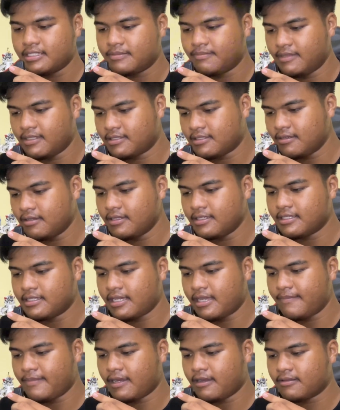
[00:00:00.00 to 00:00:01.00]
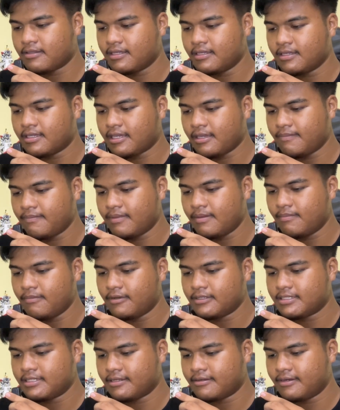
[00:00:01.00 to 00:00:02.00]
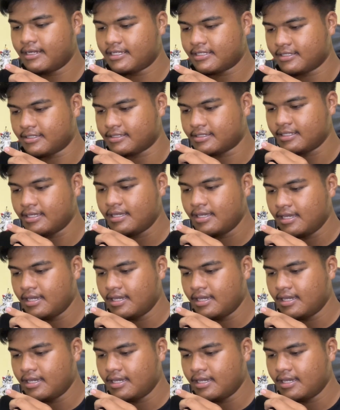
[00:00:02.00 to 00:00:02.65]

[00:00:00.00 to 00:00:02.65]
it's mythology, and Bakuten can be mostly creatures.